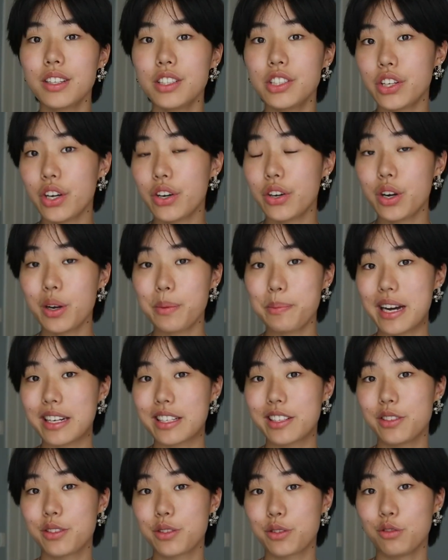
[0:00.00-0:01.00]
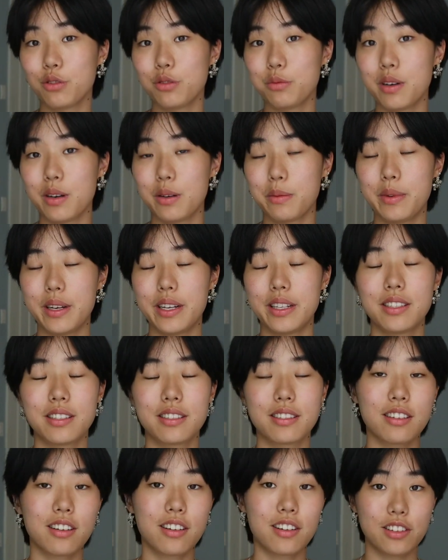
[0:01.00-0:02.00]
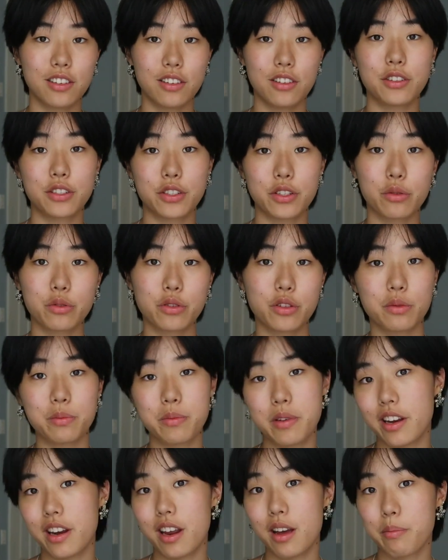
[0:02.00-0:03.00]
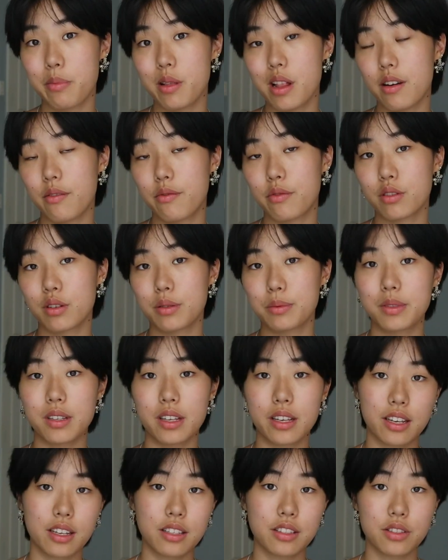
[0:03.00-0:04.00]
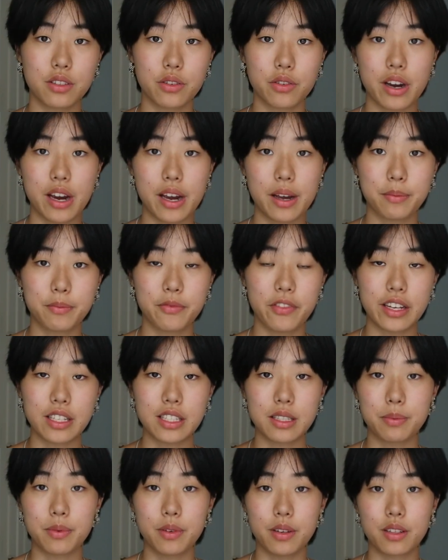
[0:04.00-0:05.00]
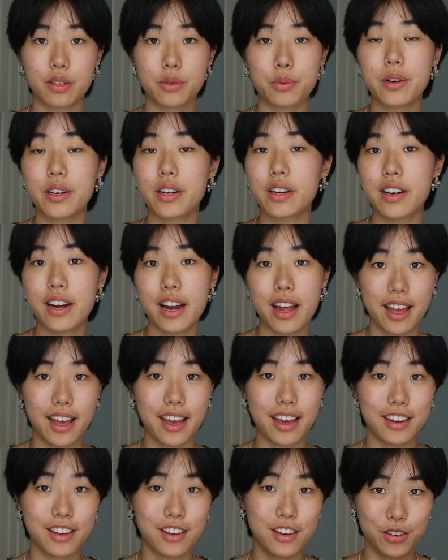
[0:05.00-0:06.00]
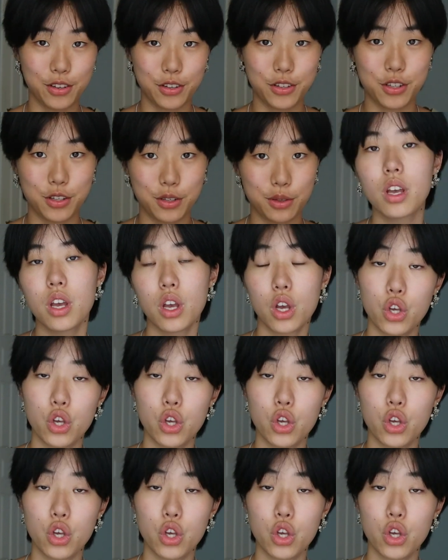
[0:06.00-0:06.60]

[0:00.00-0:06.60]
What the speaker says: share your back to school moments on your social media platforms like Instagram, Facebook, Twitter, and YouTube.